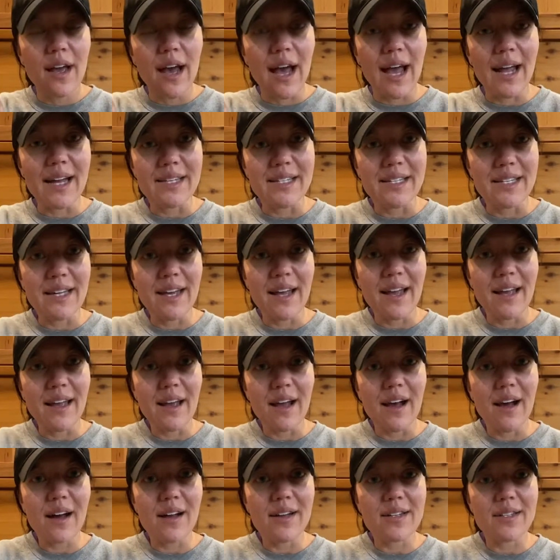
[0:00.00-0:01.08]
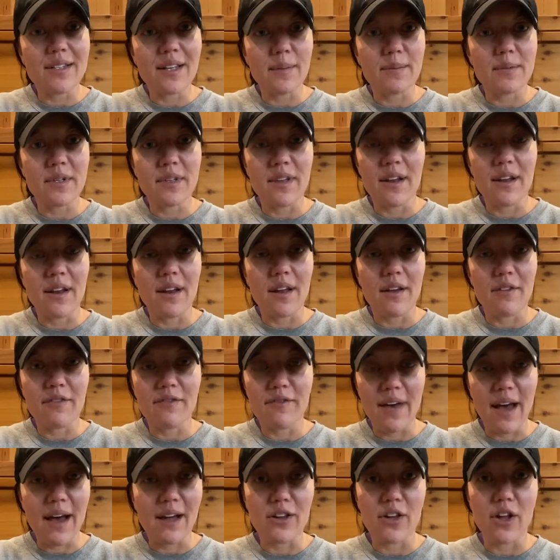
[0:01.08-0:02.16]
idea and concept than
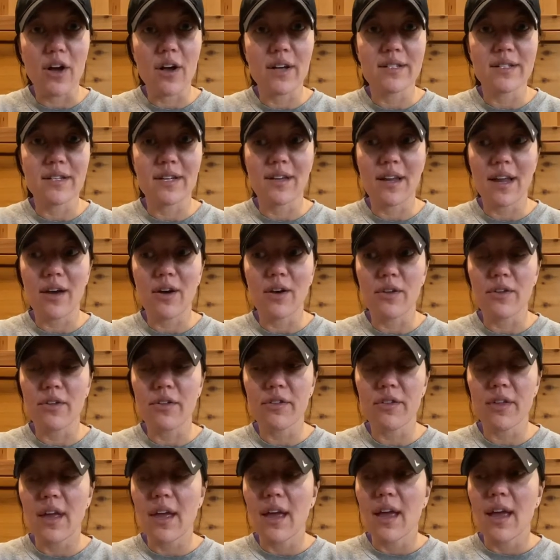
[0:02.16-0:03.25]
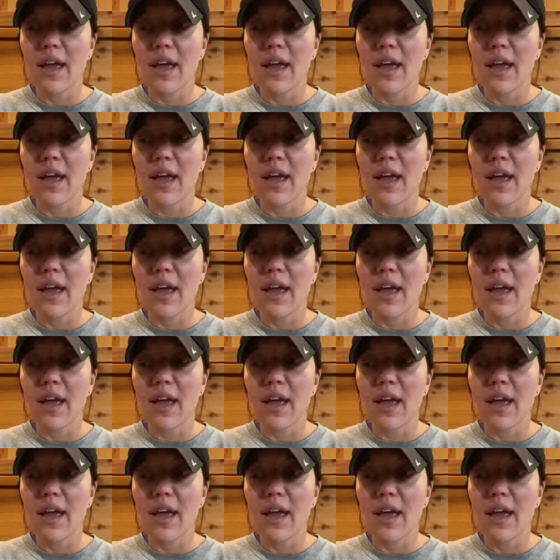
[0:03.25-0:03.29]
fat loss and health